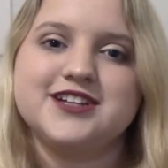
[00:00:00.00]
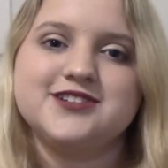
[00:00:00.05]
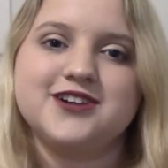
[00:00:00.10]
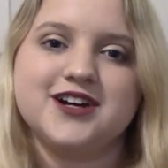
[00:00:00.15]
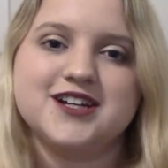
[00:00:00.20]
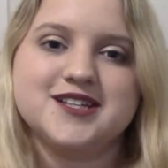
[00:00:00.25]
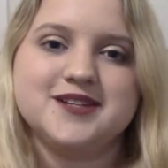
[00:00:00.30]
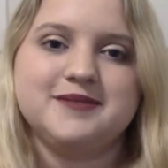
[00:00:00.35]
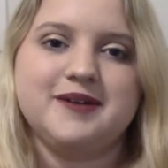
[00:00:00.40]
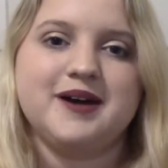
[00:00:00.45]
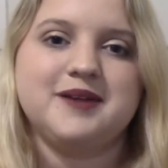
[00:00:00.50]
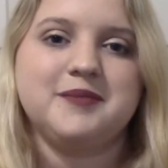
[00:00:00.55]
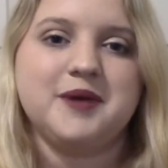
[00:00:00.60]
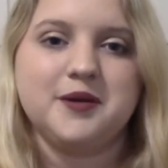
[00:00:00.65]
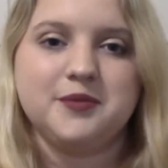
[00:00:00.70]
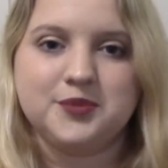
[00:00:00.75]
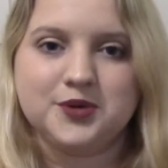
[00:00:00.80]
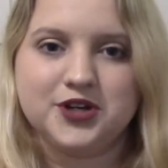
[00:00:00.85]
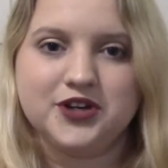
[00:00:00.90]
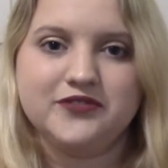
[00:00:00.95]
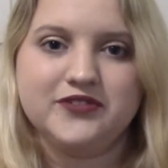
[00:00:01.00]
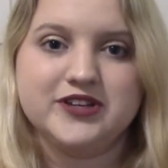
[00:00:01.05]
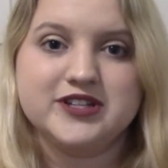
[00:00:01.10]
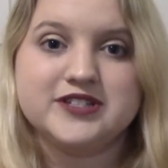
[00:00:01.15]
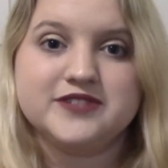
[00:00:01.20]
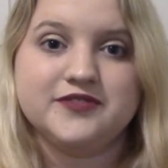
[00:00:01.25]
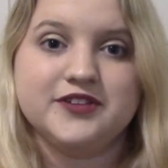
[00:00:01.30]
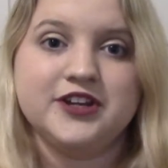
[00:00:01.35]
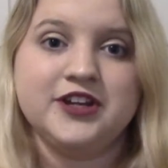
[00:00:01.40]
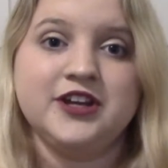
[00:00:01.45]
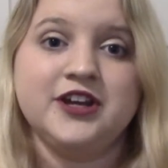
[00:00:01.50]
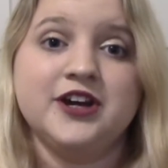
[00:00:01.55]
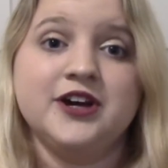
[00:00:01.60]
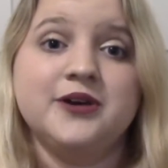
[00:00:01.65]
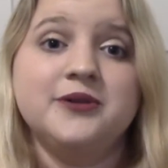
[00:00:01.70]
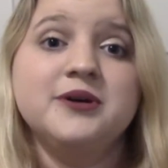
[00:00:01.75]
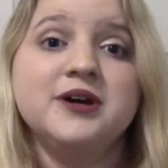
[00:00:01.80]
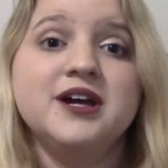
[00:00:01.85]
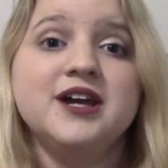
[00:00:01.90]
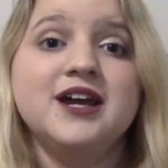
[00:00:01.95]
I talked about in my previous video,
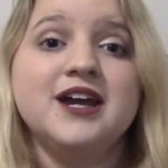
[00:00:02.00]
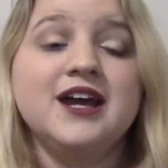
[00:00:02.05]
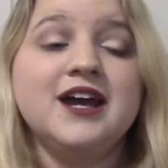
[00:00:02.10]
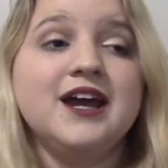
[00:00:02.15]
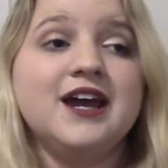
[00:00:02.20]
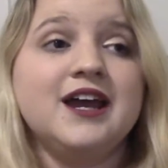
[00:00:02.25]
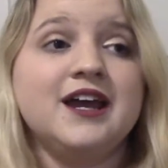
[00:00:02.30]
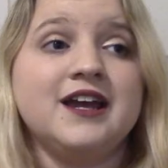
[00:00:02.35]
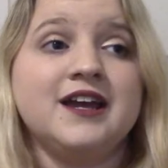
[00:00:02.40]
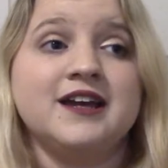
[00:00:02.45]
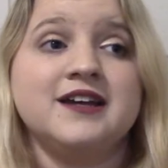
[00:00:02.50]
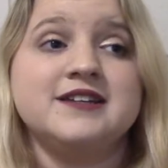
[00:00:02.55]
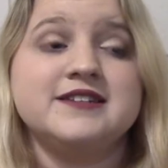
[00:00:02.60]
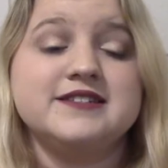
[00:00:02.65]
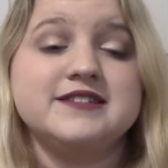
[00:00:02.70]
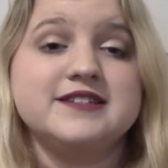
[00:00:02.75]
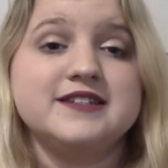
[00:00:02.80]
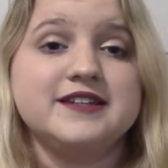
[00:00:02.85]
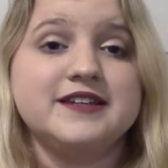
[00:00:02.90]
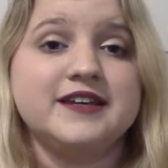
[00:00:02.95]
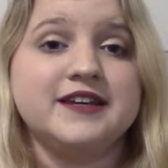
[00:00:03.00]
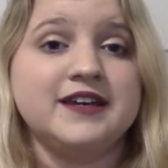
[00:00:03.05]
and